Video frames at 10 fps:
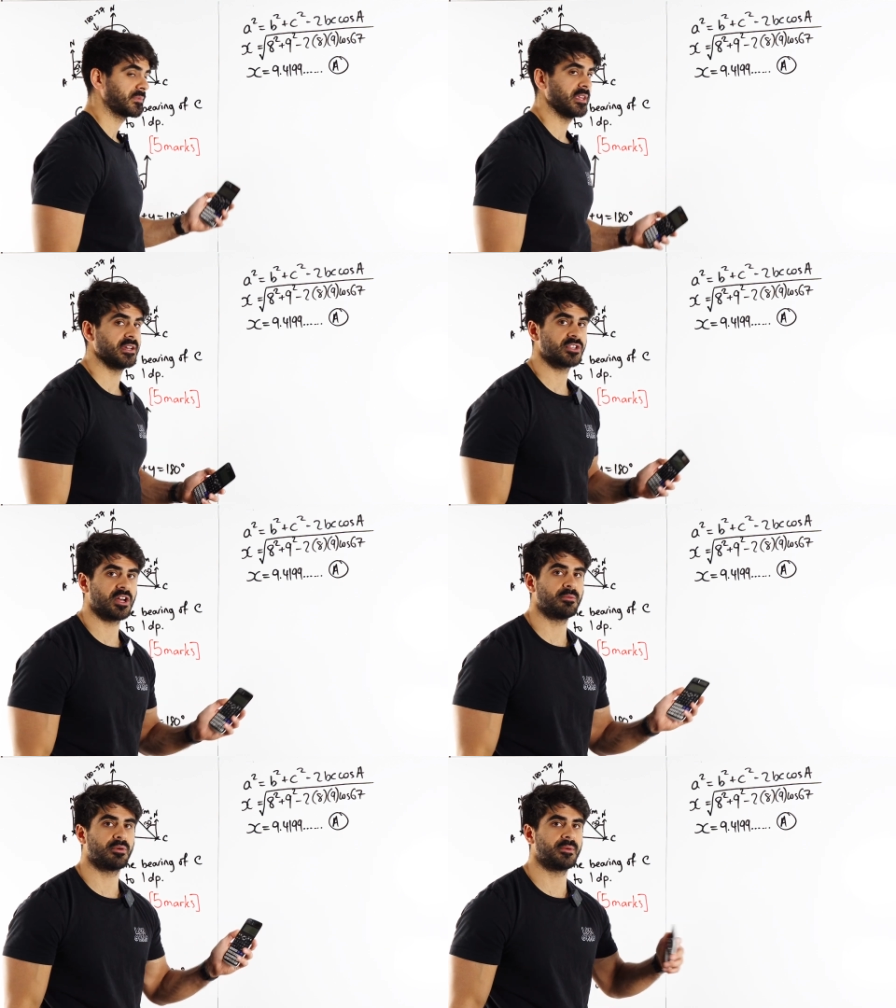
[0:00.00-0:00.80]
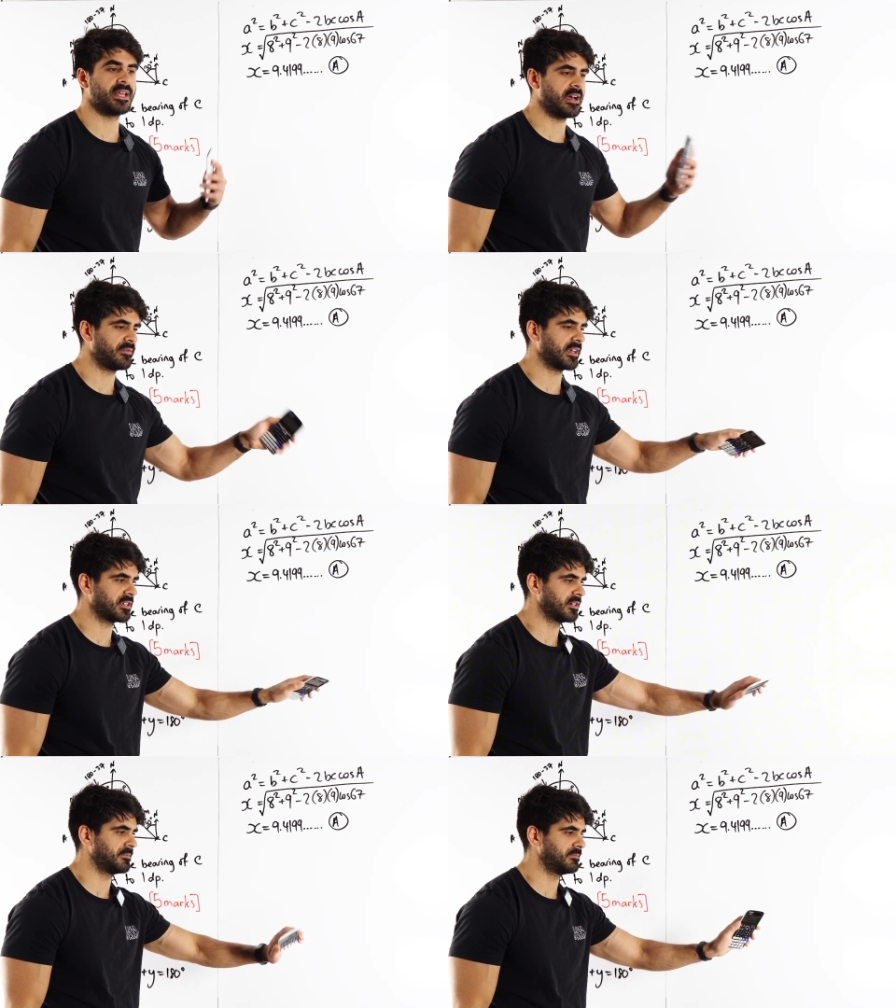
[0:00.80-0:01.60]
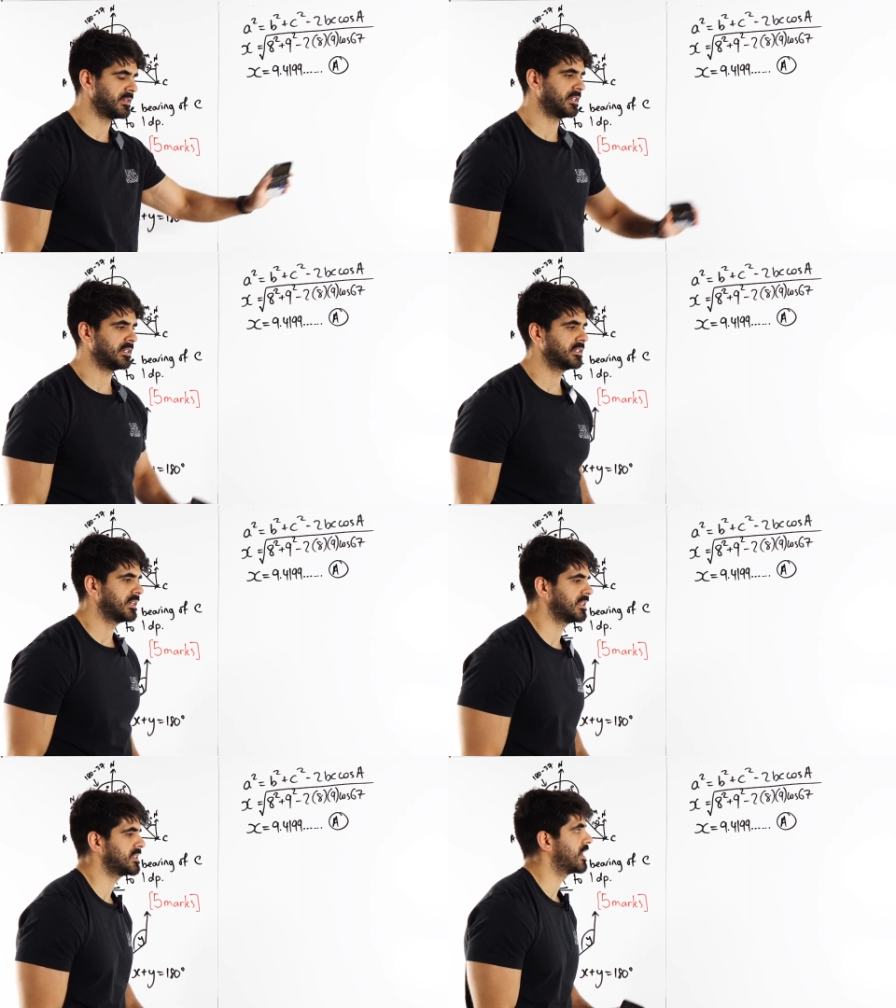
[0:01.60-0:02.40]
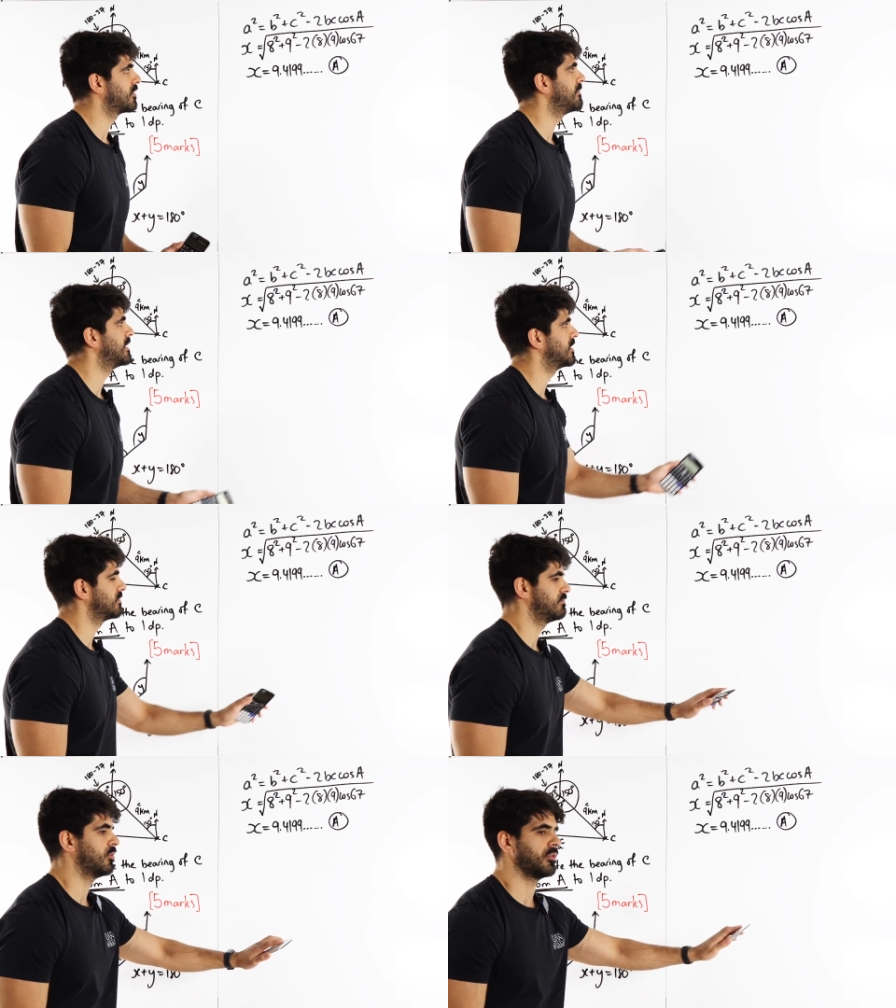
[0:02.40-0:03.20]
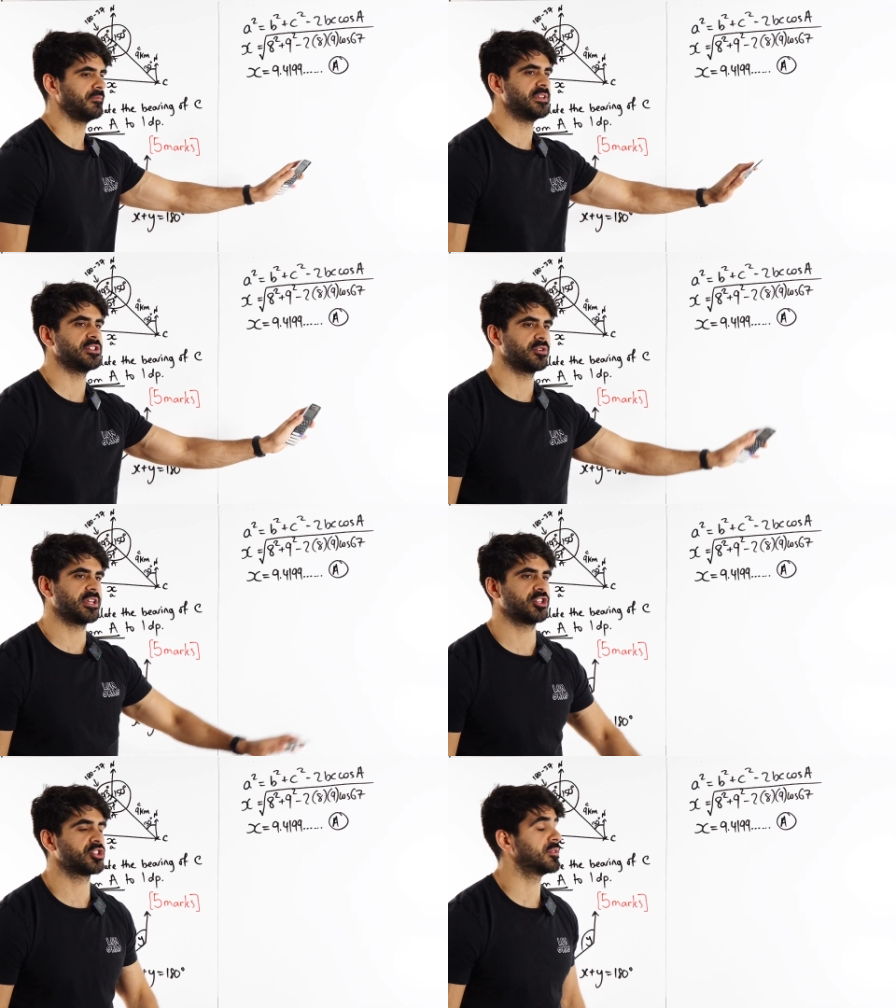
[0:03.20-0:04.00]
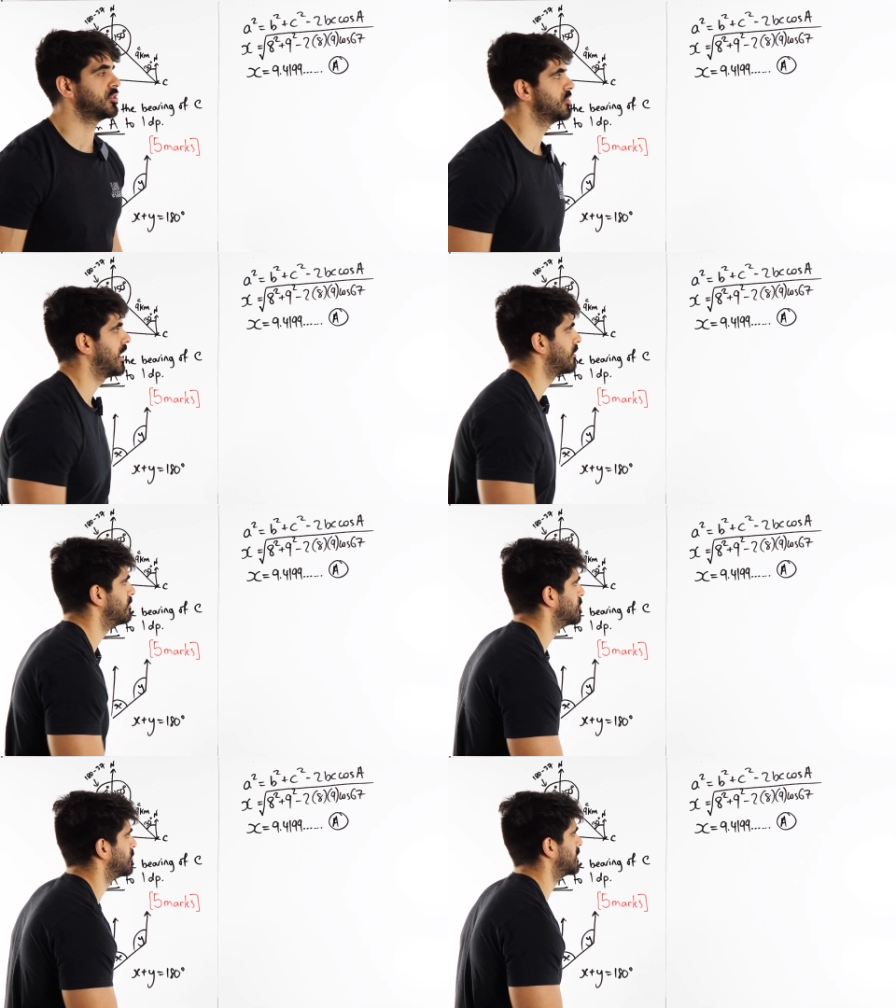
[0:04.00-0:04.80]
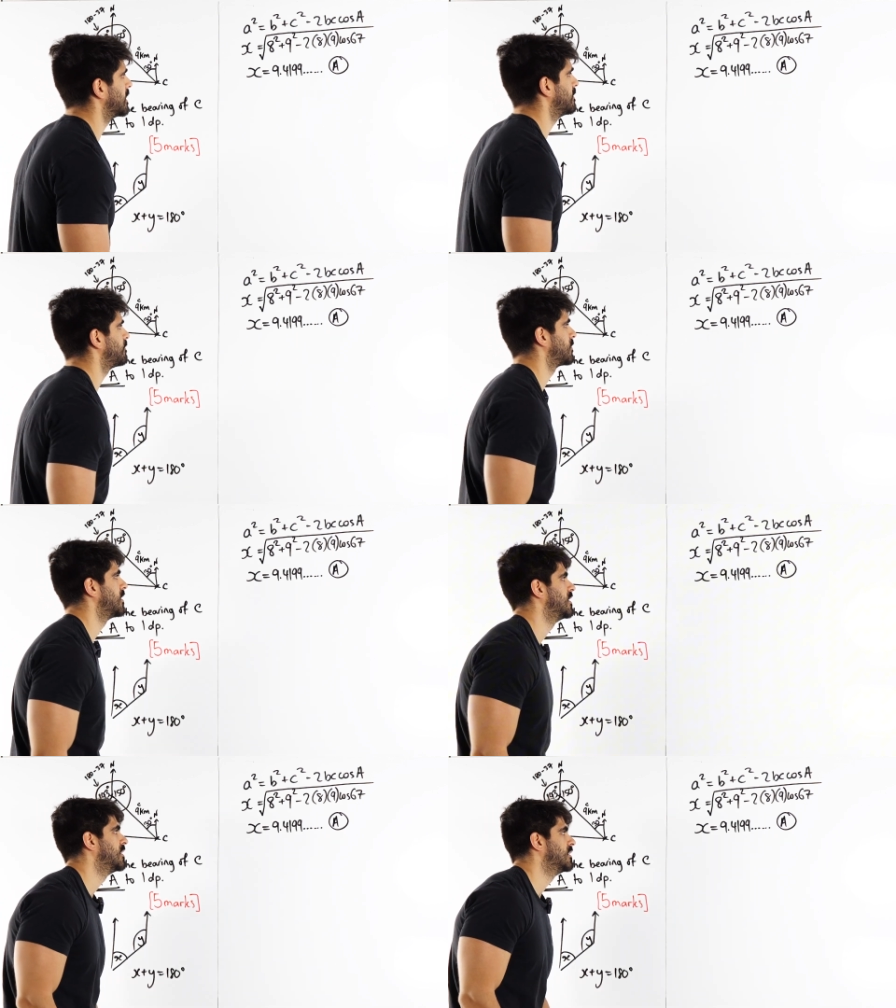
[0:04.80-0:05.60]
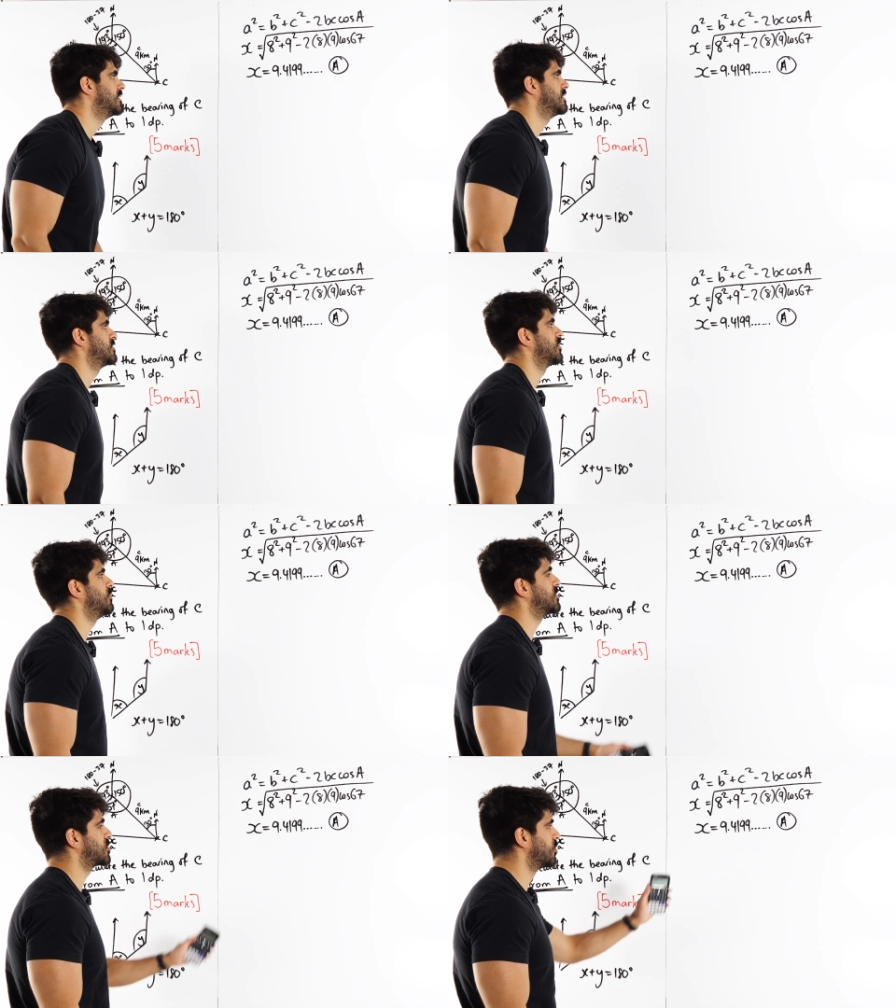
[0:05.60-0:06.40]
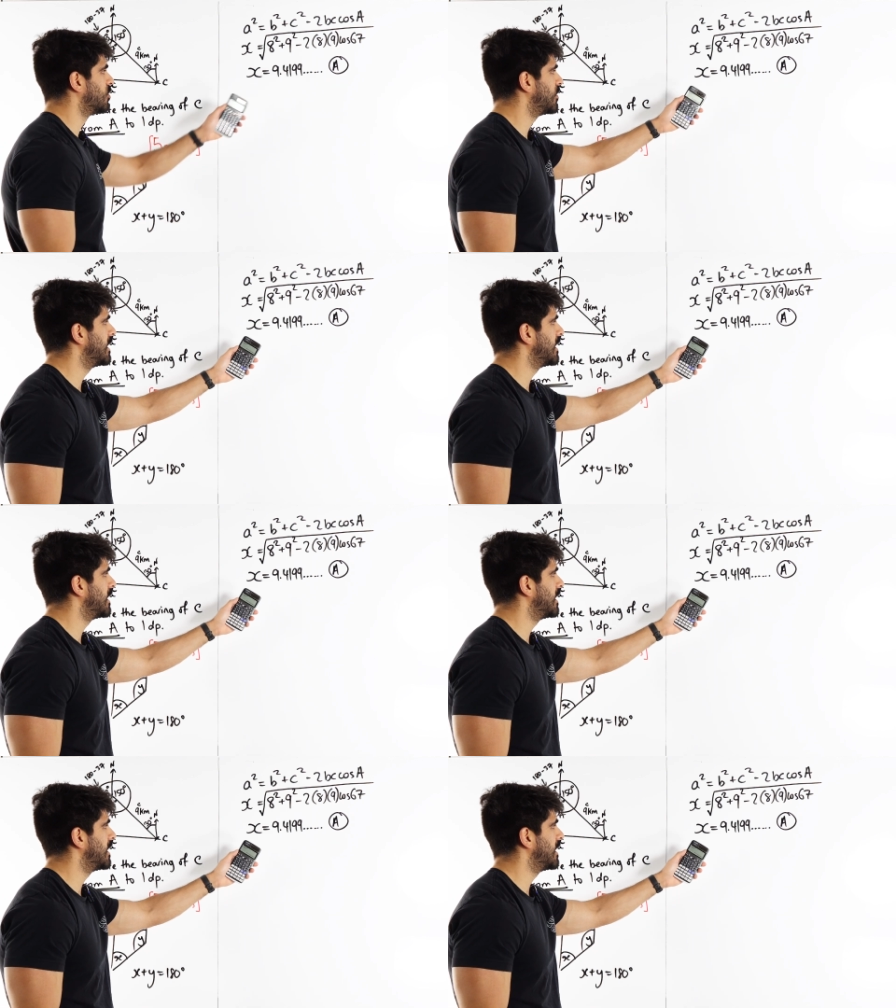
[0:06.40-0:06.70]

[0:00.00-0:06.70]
Yeah, so I'll probably have like a, a diagram here, well, video here showing you how I'm doing it. So we store